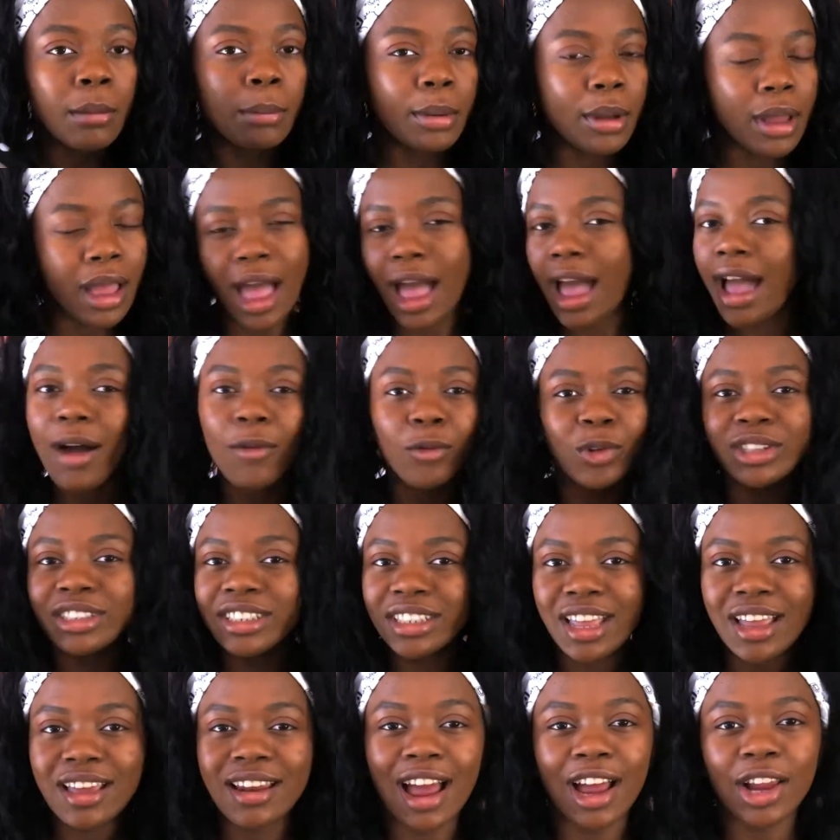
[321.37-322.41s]
But
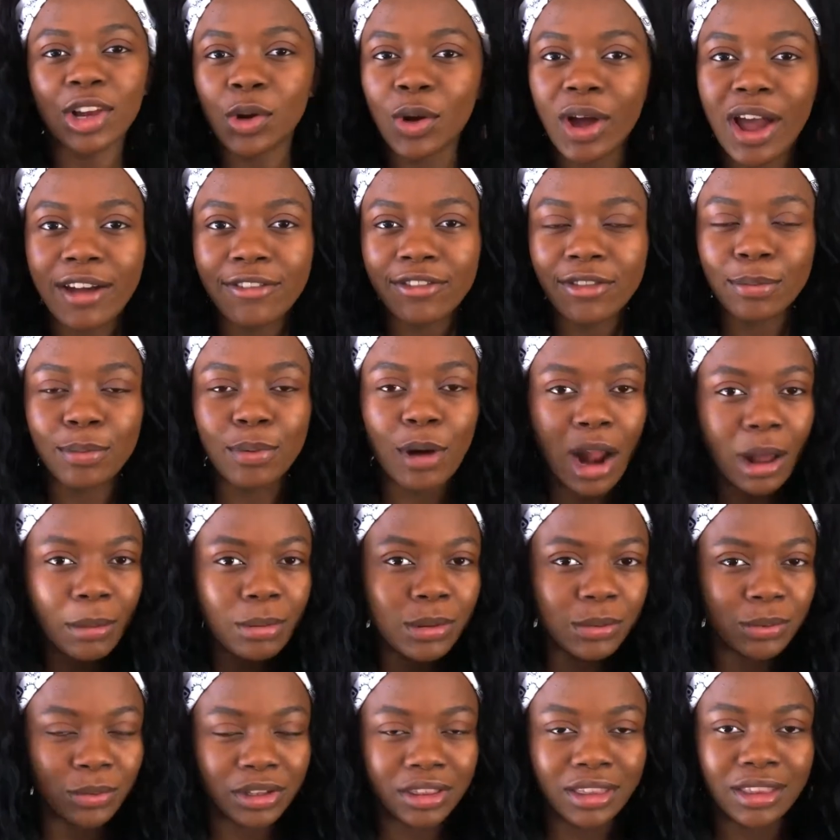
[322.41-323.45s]
once again, I don't have a
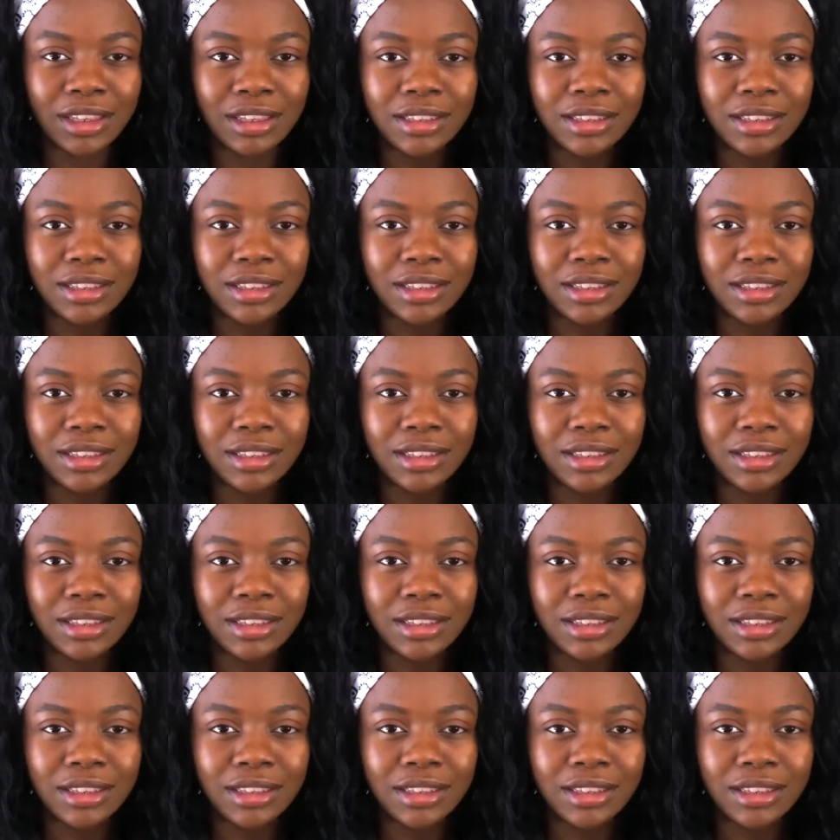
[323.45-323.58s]
problem with